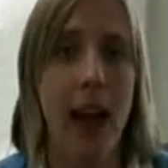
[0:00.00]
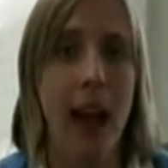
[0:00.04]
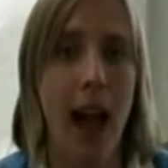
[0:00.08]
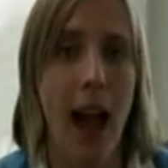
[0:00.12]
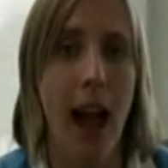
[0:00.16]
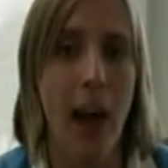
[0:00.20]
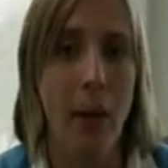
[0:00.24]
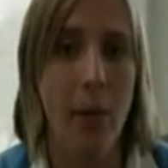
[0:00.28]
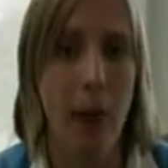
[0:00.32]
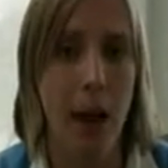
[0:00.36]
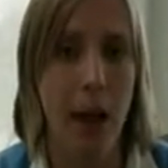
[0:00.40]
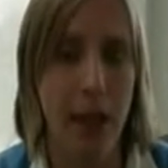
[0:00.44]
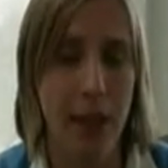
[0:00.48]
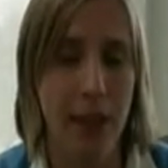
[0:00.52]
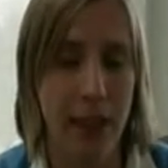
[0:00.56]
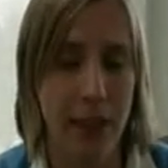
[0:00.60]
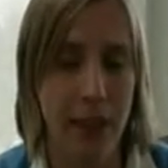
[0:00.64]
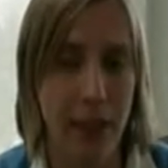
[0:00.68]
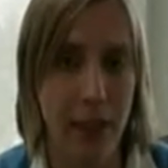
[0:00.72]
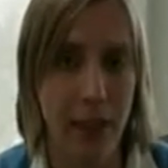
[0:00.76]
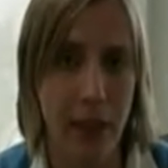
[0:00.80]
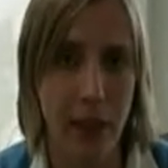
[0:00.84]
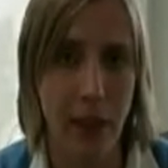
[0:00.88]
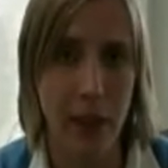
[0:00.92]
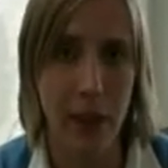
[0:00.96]
I think the
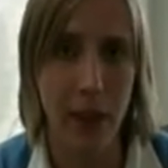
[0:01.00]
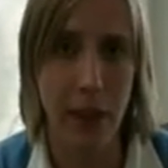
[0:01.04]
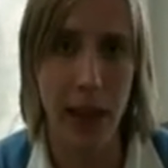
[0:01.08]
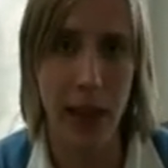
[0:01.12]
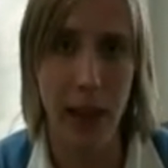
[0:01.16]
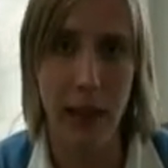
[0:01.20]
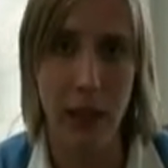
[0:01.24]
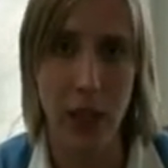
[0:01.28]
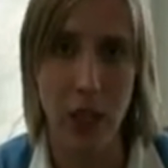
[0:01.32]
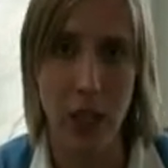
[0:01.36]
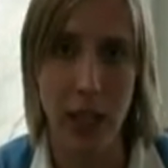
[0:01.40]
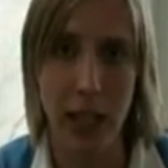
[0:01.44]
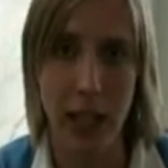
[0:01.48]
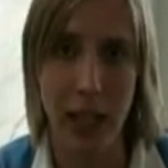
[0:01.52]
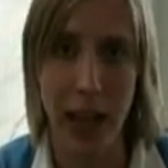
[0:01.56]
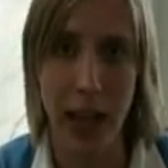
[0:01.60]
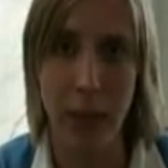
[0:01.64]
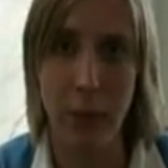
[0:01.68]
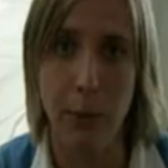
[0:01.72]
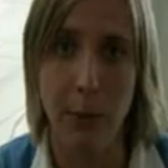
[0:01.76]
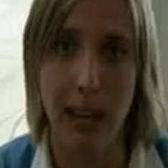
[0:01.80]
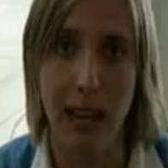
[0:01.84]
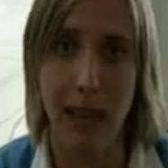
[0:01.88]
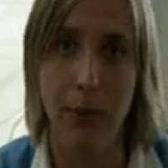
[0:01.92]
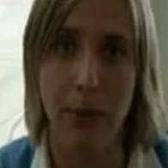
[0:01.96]
theme that they eventually came
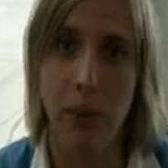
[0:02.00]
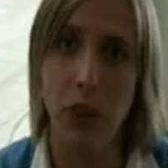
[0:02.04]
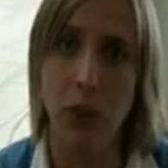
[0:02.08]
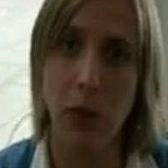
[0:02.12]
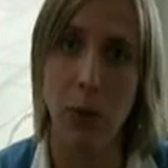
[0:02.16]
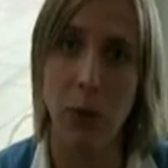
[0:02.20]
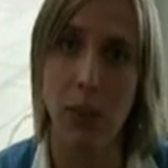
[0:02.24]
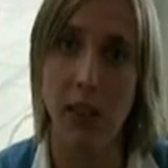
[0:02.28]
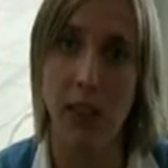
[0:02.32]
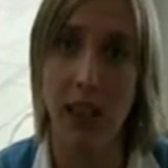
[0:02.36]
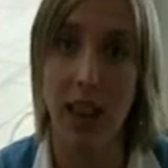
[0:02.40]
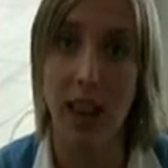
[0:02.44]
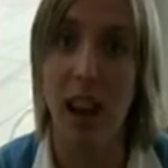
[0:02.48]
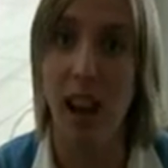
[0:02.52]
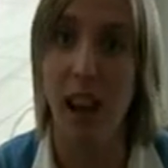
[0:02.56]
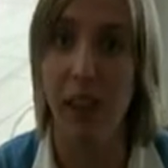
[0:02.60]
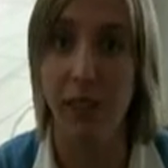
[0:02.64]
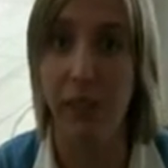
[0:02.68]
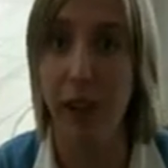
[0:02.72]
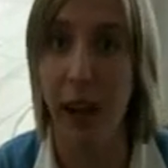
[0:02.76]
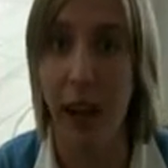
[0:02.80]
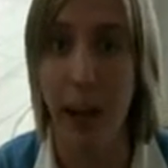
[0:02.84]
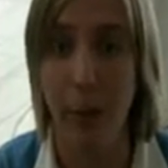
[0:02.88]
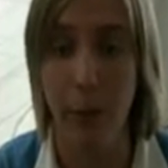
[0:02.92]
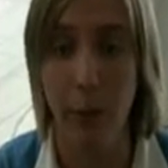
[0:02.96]
down to was love,
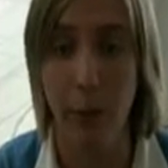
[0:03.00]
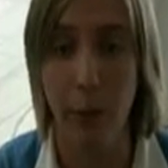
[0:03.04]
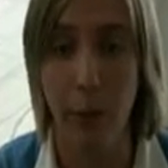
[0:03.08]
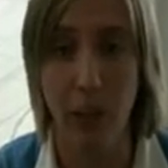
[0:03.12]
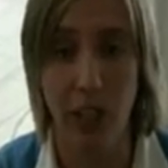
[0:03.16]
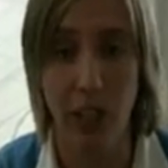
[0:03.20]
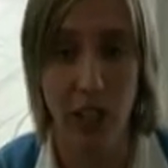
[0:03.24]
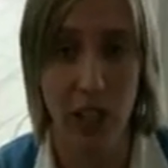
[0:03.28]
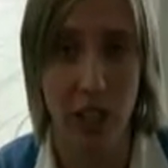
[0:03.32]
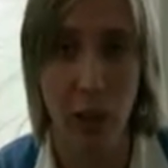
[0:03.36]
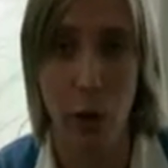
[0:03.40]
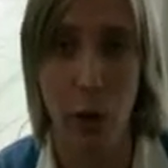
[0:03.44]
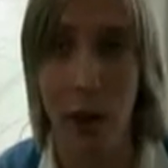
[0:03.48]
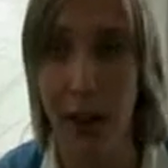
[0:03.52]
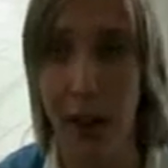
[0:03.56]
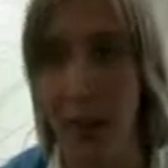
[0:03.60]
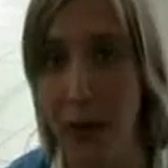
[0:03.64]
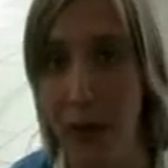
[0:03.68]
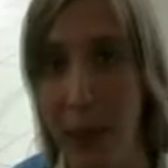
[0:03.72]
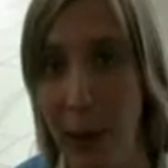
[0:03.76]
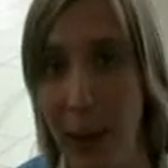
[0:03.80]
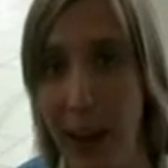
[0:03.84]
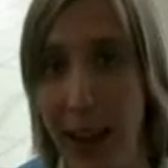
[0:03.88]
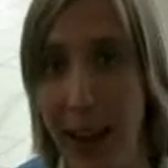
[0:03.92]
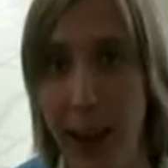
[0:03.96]
which is great for
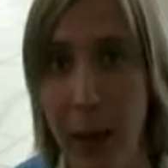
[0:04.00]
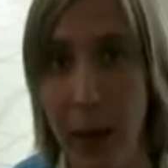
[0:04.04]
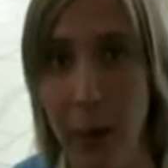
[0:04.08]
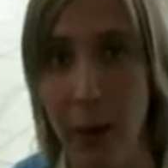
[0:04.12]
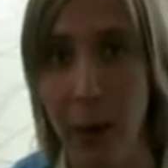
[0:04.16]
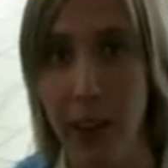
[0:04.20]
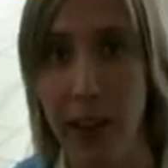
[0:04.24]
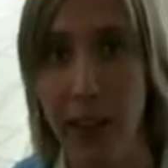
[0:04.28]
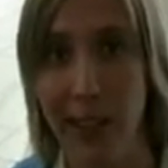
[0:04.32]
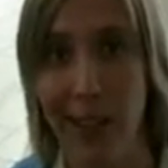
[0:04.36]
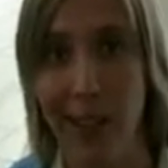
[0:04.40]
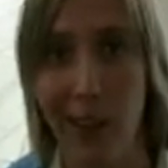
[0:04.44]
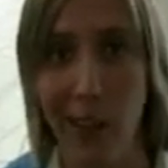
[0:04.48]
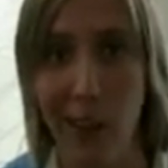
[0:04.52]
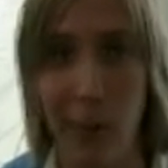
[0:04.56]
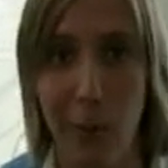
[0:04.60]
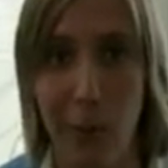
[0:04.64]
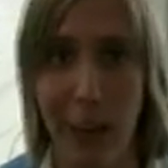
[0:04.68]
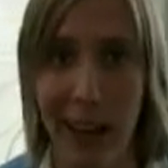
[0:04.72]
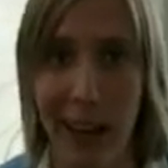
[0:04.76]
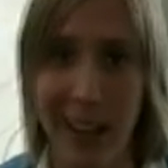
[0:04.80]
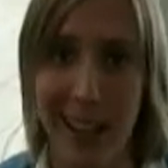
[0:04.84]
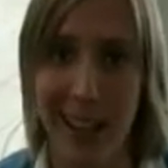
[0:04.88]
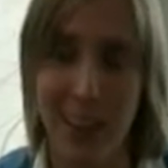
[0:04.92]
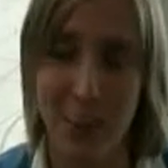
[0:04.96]
ballet because a lot of
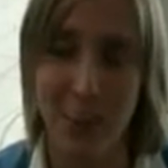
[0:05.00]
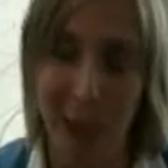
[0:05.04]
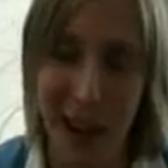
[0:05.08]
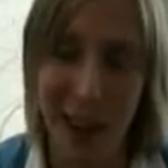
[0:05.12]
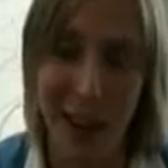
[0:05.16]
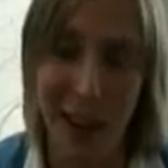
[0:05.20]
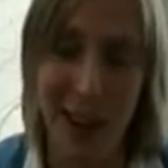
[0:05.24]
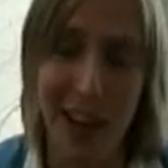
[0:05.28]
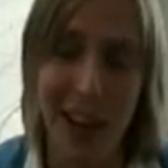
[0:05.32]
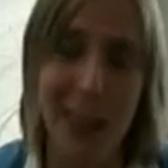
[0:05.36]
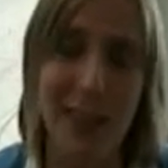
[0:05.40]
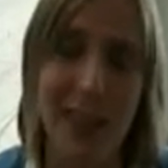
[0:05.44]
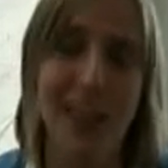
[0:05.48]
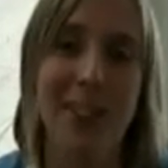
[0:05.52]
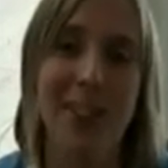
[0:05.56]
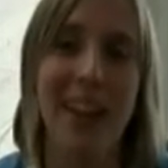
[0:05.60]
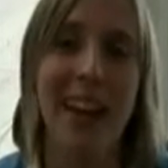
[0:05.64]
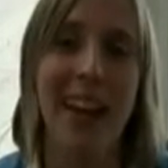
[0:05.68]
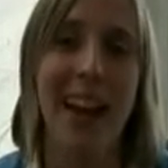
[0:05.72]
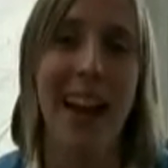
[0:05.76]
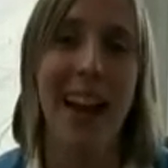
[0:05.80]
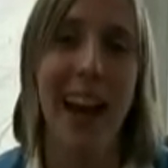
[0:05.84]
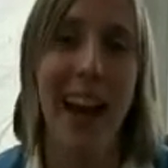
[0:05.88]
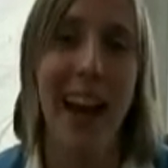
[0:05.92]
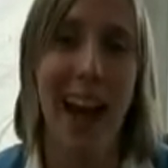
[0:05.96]
ballet is about love,
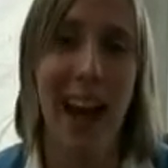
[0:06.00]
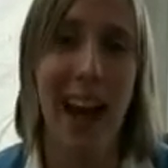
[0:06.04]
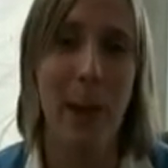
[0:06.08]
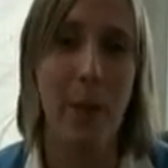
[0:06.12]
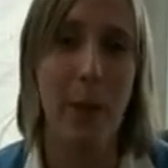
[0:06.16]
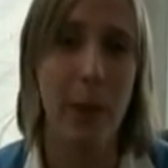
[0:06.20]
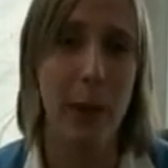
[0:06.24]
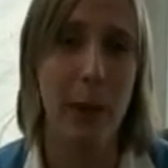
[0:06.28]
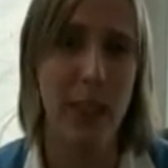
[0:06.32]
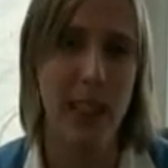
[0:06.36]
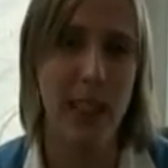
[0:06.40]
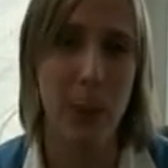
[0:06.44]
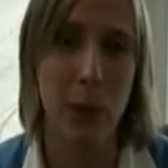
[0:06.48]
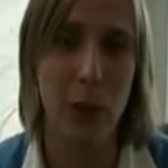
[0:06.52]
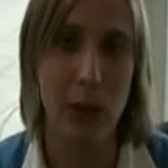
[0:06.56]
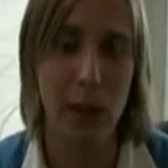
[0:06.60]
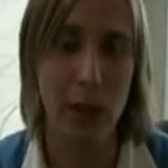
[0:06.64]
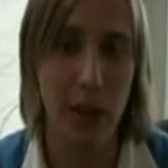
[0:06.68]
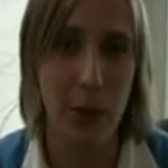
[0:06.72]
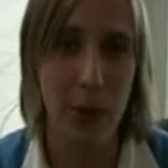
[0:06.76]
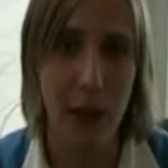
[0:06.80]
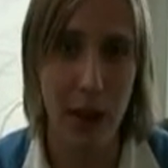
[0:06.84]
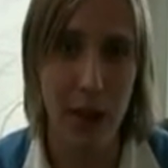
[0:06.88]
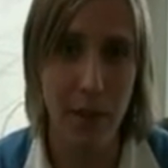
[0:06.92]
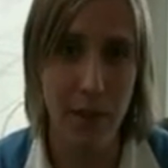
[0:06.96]
but it's also
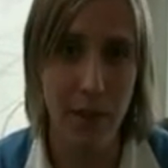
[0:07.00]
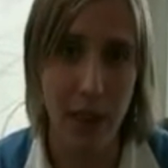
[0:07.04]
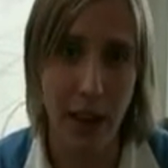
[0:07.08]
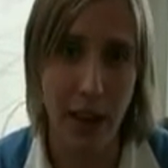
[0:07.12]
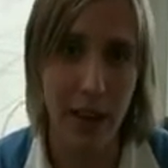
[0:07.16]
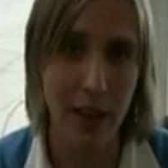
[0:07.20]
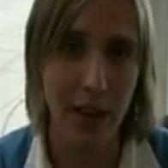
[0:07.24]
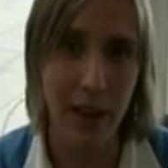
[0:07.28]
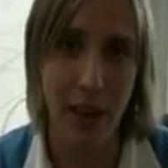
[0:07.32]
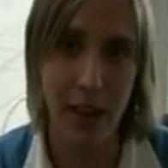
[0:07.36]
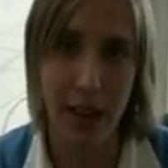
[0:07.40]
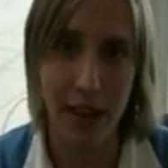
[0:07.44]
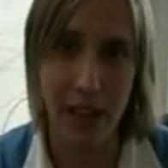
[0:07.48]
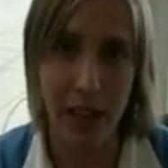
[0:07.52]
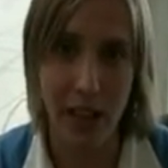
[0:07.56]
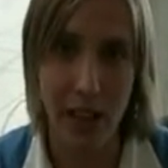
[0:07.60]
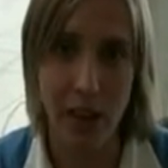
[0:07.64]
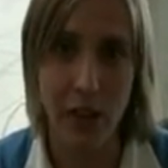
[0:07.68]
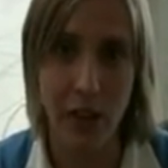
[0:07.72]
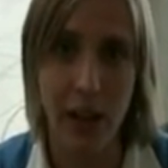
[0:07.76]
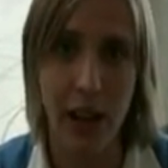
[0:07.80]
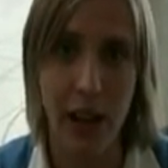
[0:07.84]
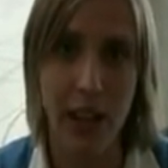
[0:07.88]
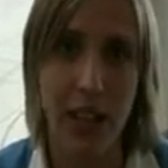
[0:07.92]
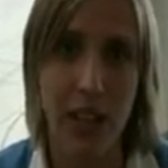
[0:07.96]
a very, very
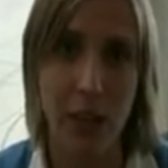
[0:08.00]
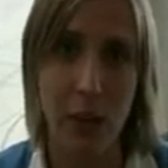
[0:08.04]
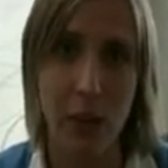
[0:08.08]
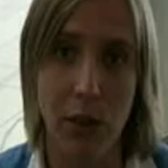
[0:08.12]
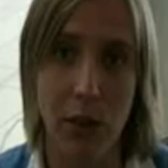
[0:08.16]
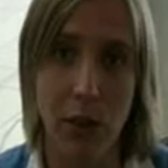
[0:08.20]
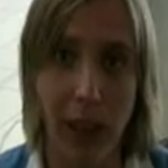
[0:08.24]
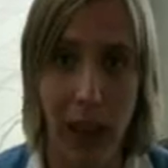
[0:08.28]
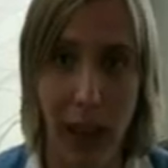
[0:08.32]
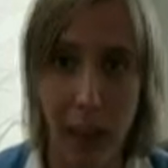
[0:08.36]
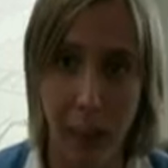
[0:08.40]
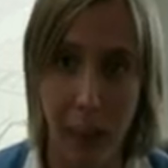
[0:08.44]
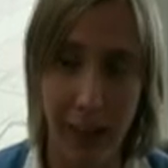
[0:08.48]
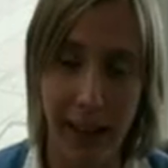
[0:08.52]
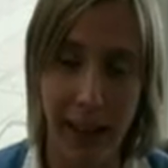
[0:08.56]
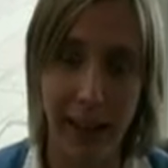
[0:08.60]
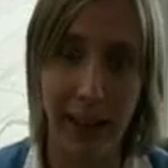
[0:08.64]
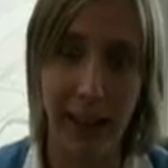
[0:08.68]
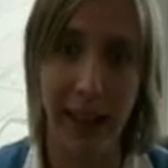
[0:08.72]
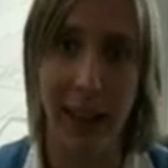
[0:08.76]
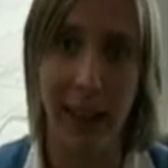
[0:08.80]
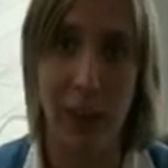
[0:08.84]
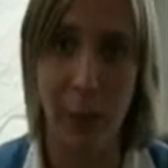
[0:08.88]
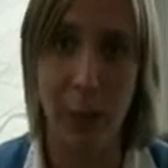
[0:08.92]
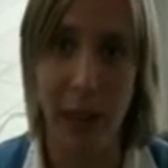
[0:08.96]
universal theme and
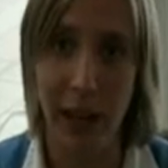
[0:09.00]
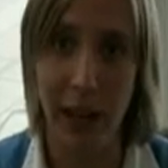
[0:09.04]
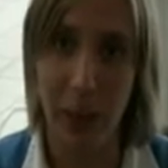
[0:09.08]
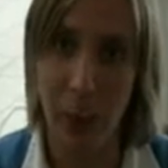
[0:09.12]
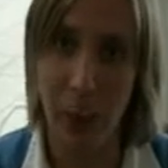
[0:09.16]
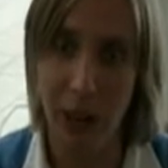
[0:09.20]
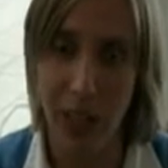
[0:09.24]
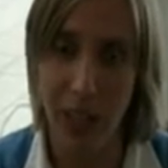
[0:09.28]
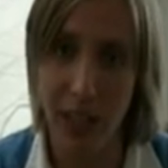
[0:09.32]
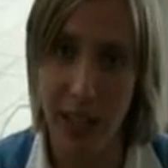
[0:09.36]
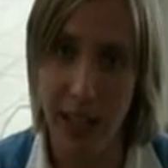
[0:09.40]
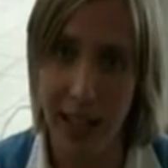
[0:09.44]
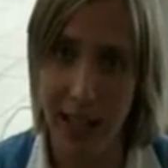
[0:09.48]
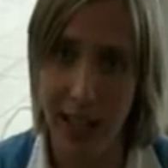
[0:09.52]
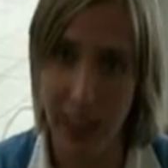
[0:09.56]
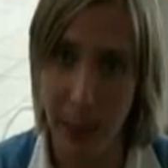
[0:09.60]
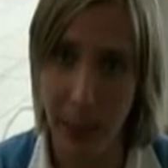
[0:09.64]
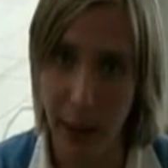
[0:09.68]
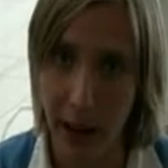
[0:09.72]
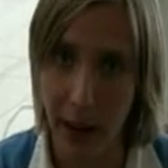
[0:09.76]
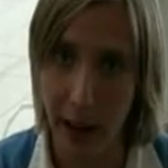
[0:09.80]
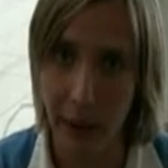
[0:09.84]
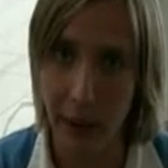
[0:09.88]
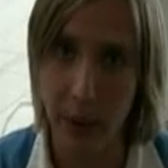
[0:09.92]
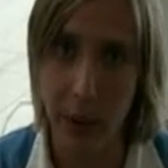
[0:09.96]
can be appreciated
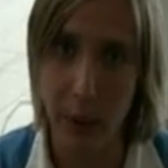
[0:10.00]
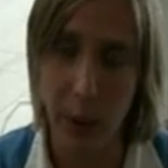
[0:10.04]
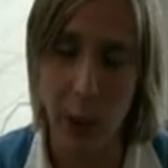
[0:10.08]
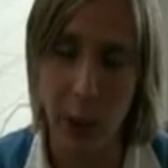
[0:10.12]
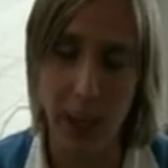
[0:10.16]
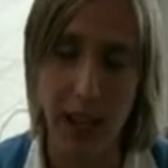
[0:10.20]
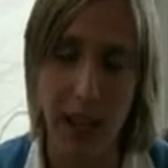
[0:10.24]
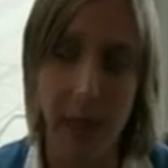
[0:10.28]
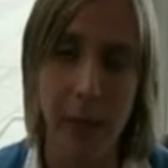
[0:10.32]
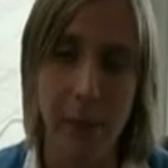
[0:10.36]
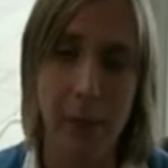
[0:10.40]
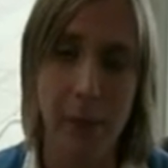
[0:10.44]
by everybody.